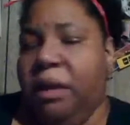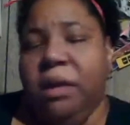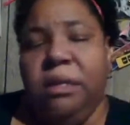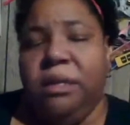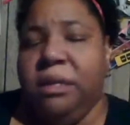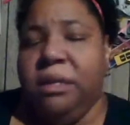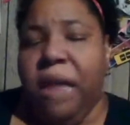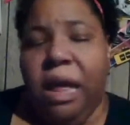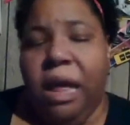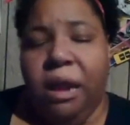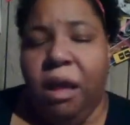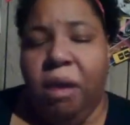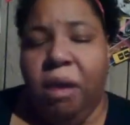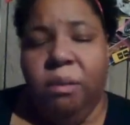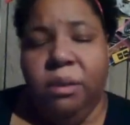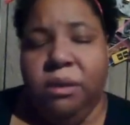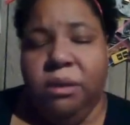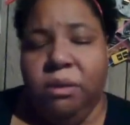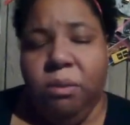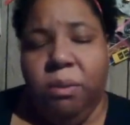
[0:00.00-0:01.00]
it's not
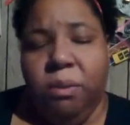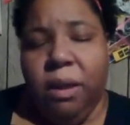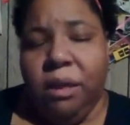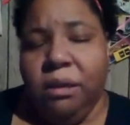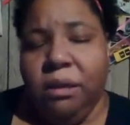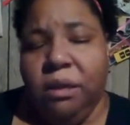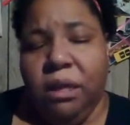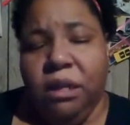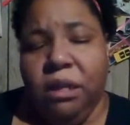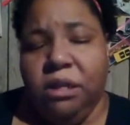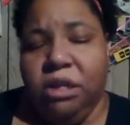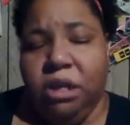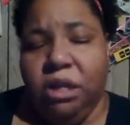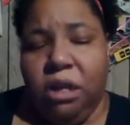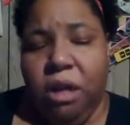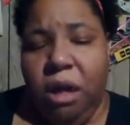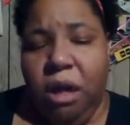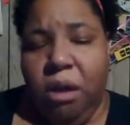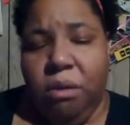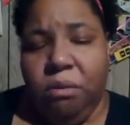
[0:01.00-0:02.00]
always the way things
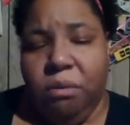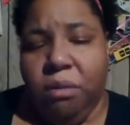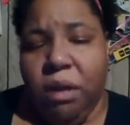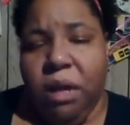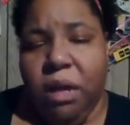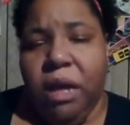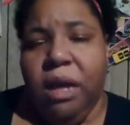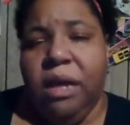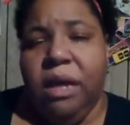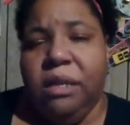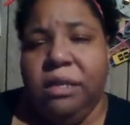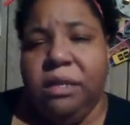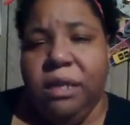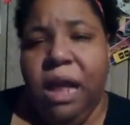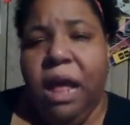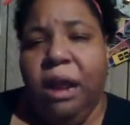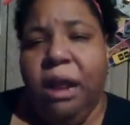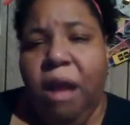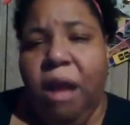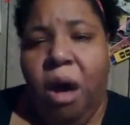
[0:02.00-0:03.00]
should go. It's
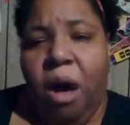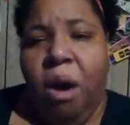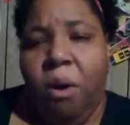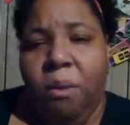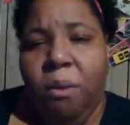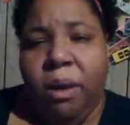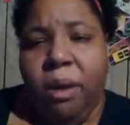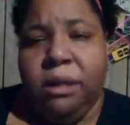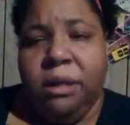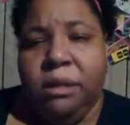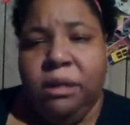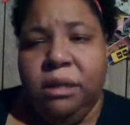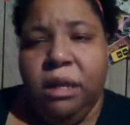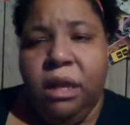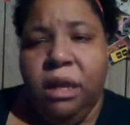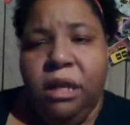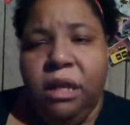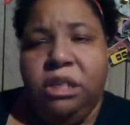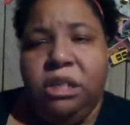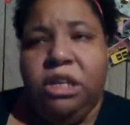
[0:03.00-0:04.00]
not always
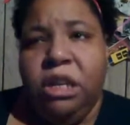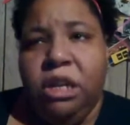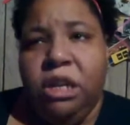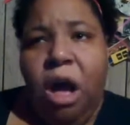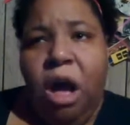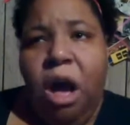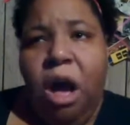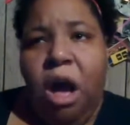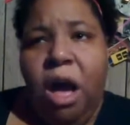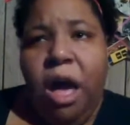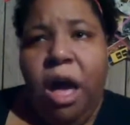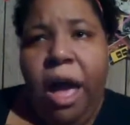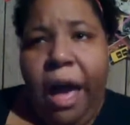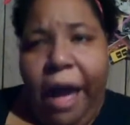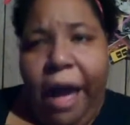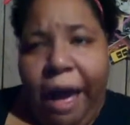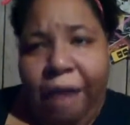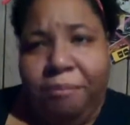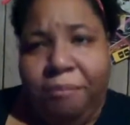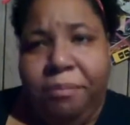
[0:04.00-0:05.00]
it should
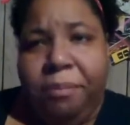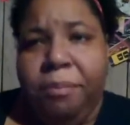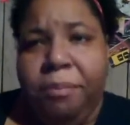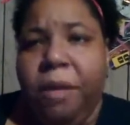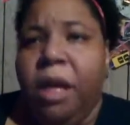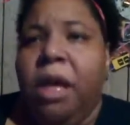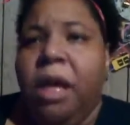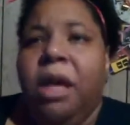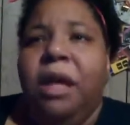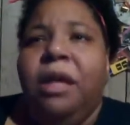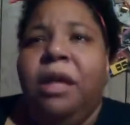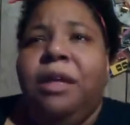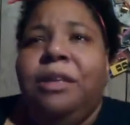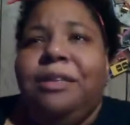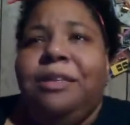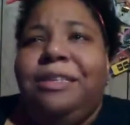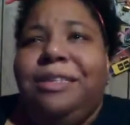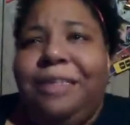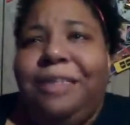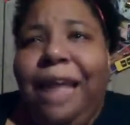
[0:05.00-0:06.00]
have
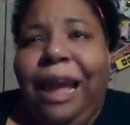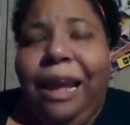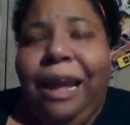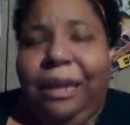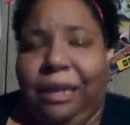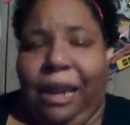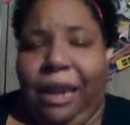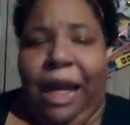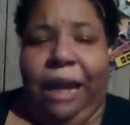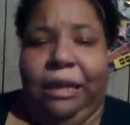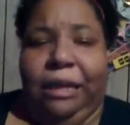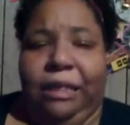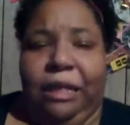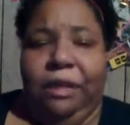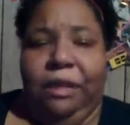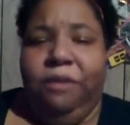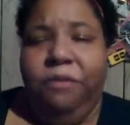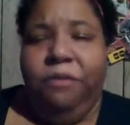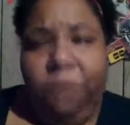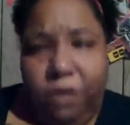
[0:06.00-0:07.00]
stayed like
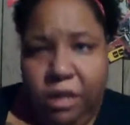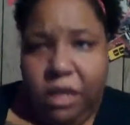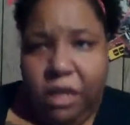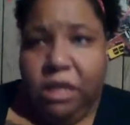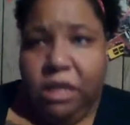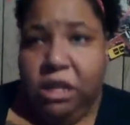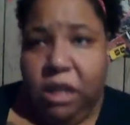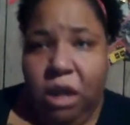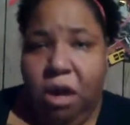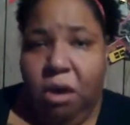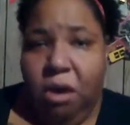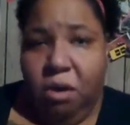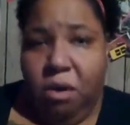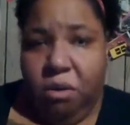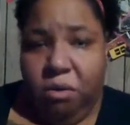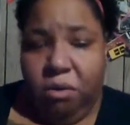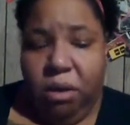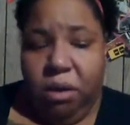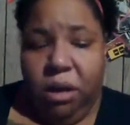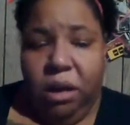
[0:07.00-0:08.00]
this for this
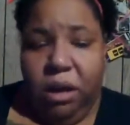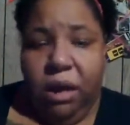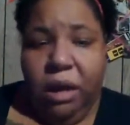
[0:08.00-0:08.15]
long.